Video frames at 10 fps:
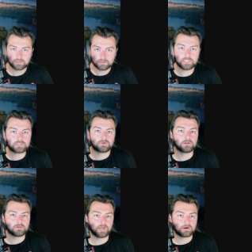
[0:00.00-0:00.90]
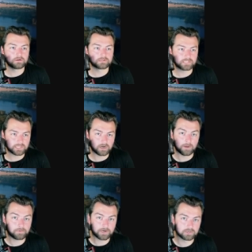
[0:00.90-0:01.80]
These critical errors that the
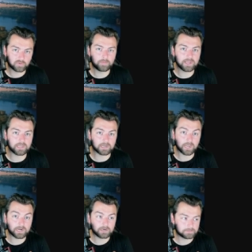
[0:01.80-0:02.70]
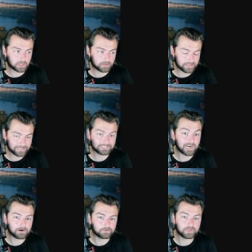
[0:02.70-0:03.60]
operators were making ended up turning the
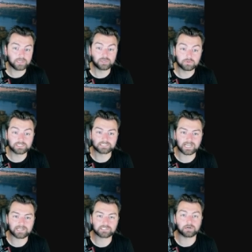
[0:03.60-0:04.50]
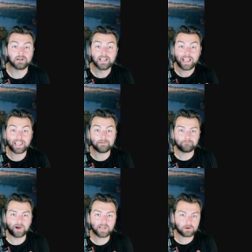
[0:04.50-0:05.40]
entire thing into a disaster,
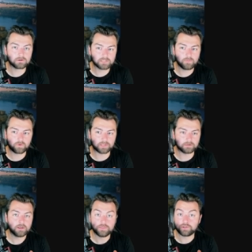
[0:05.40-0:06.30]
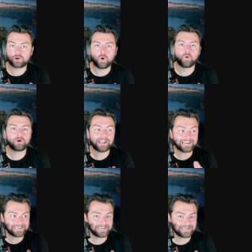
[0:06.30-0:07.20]
and by early morning, the core
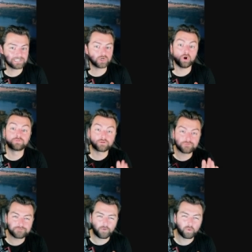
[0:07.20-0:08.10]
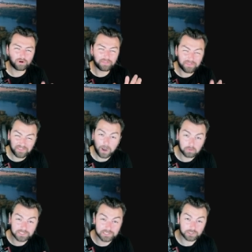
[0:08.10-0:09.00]
had heated to over
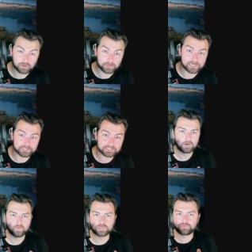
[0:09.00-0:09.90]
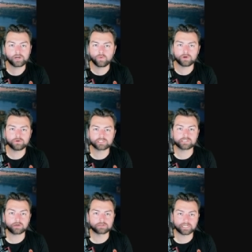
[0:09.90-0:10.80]
4,000 degrees. Which, for anyone who doesn't
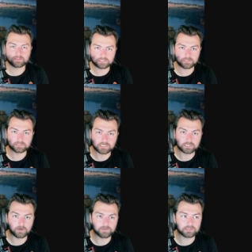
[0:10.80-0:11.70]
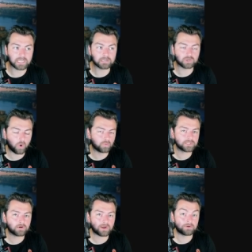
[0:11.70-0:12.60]
understand the seriousness of it, that is
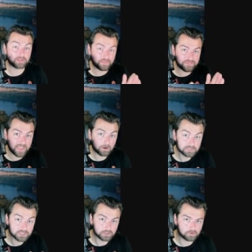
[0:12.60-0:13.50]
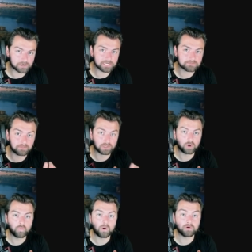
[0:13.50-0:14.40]
only around 1,000 degrees
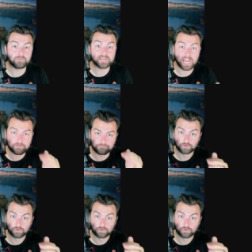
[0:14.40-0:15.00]
below what would be a full